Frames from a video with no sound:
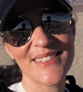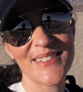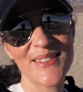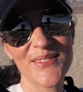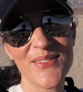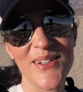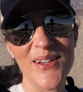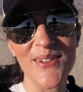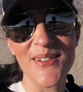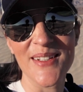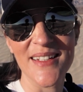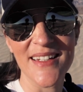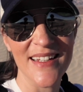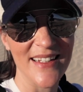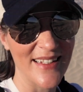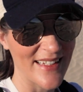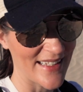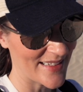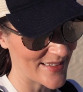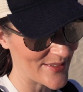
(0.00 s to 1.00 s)
I just found
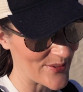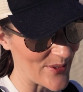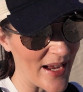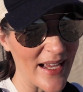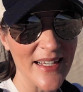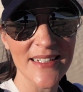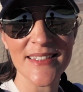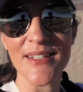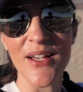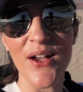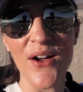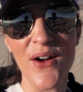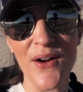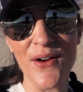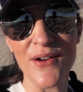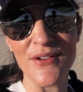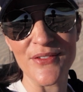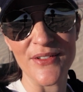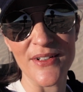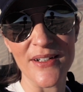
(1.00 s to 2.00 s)
uh, little tracks
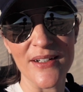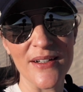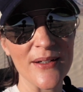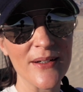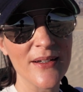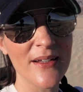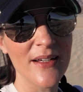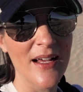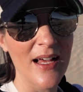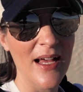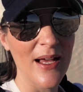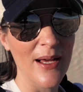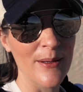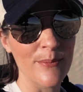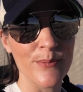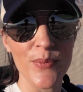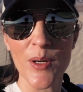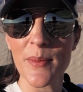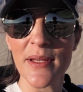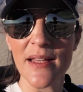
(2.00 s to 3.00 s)
of. Uh,
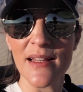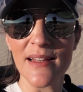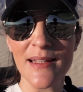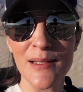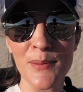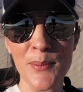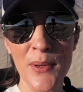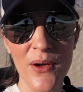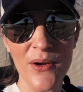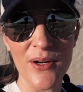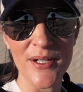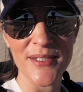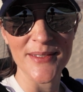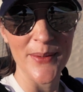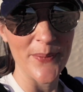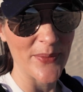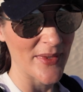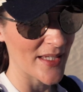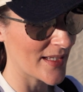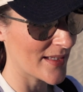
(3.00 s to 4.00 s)
probably a little bug or
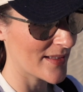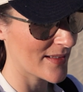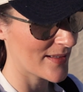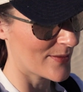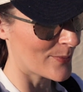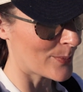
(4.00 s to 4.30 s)
something.